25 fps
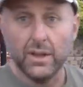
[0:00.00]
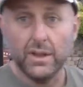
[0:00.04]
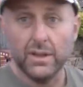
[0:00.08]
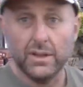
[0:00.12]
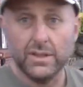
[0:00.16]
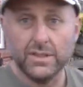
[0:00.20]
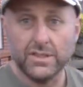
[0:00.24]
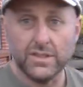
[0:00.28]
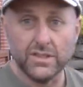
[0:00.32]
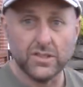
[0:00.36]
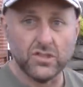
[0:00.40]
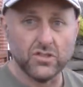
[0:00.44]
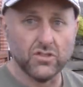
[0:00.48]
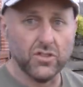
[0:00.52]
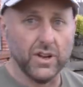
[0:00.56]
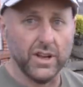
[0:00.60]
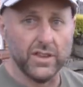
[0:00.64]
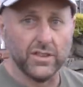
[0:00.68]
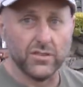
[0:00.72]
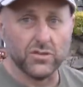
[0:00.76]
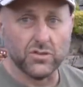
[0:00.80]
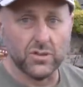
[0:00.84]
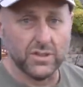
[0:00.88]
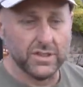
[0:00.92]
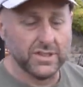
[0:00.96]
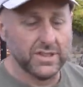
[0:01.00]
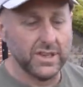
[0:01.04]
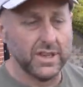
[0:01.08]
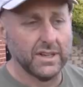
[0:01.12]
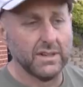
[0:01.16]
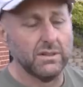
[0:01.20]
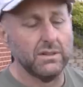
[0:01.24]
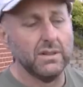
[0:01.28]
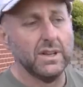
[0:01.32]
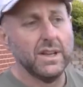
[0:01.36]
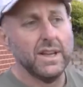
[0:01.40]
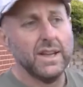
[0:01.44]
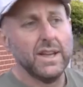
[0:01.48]
let's just try the draw
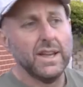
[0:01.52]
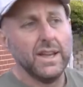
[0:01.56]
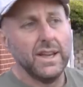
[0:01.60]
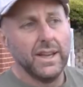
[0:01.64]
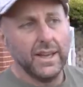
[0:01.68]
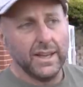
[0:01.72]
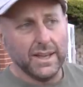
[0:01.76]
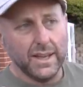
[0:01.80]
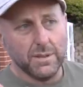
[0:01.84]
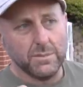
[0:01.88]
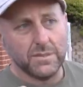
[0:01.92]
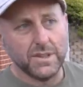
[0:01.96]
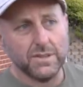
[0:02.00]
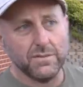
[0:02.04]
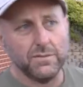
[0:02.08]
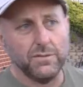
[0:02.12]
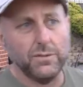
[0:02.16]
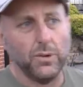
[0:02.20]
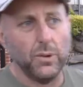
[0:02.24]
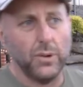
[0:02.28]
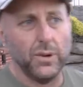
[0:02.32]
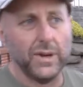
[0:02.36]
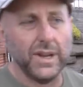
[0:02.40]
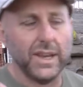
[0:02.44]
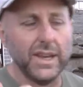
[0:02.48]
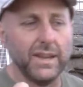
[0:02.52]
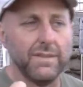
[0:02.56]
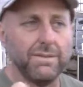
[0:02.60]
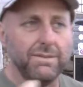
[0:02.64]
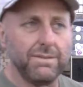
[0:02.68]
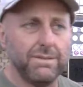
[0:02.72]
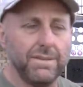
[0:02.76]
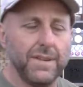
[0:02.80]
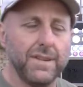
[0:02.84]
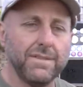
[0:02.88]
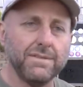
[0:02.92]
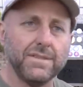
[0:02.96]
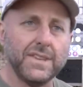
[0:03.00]
cycle it comes in 40
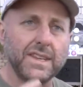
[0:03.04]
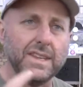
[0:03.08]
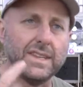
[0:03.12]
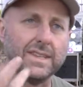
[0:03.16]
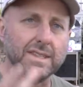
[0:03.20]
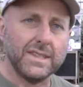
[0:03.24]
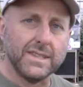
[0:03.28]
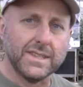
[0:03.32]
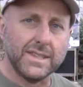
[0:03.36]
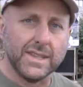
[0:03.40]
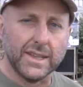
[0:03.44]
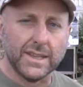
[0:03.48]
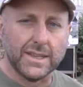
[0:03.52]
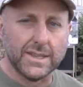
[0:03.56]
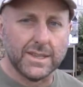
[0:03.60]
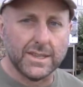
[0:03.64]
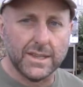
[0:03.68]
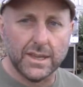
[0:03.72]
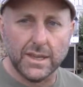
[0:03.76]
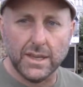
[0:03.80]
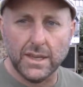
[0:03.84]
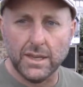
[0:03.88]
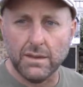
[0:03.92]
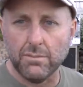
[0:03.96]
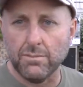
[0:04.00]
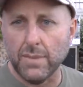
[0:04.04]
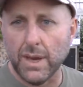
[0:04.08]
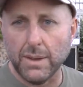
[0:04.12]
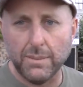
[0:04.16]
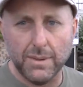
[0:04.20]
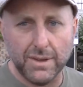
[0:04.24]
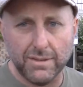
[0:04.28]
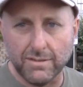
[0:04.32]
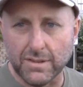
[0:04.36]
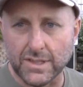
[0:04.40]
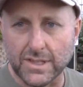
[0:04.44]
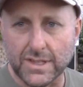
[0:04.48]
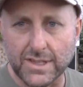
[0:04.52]
50 60 maybe
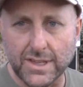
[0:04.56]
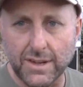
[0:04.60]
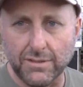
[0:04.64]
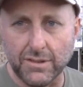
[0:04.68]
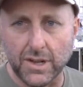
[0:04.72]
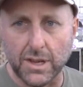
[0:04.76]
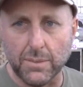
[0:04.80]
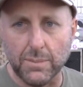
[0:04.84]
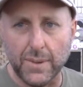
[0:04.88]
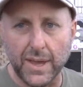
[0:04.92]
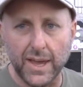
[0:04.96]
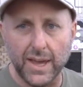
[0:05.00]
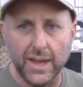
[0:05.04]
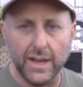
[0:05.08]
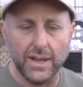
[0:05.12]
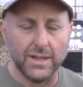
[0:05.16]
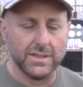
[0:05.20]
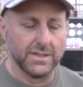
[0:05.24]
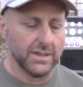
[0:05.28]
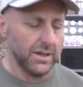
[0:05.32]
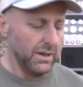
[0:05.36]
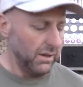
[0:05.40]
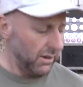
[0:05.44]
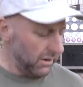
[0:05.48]
even 70 pounds and a